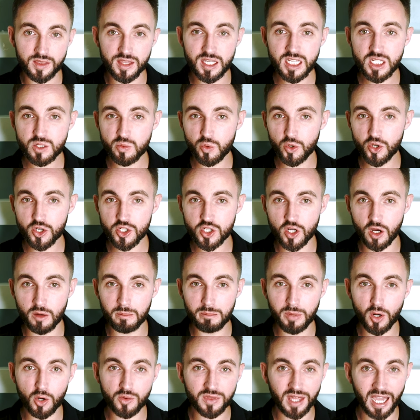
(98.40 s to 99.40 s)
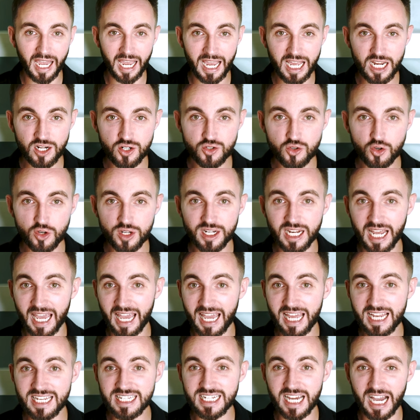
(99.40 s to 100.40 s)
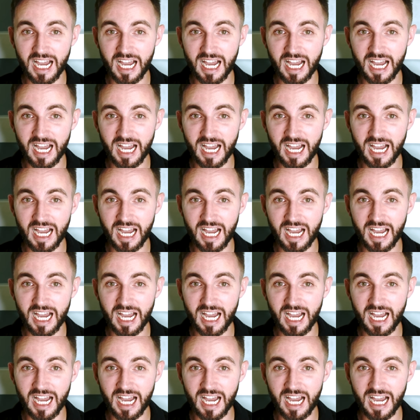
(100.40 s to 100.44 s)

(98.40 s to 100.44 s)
This works on both Android and